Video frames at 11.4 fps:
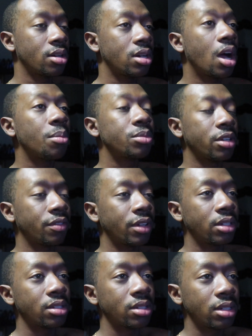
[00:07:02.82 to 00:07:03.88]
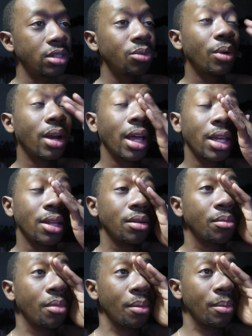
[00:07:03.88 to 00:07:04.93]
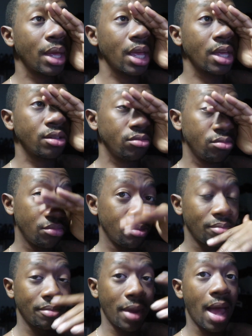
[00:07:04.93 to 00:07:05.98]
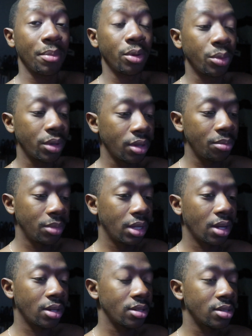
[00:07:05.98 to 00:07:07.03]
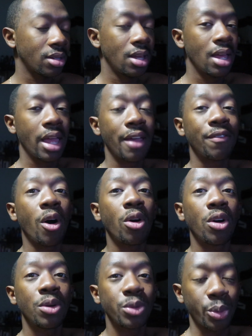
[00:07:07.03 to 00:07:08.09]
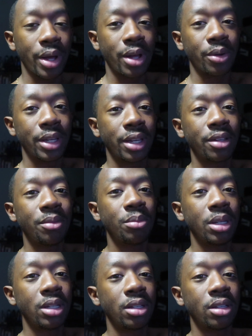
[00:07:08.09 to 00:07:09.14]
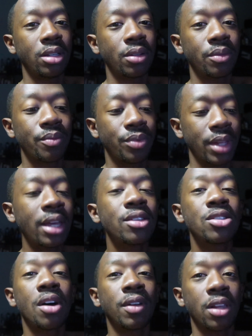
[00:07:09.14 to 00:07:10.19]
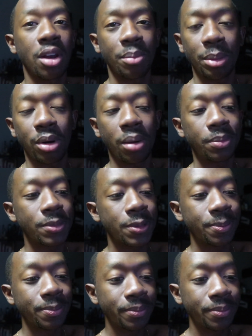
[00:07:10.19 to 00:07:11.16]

comes of it, to see what I can make it happen with it, because if all goes well, it can solve a lot of my problems.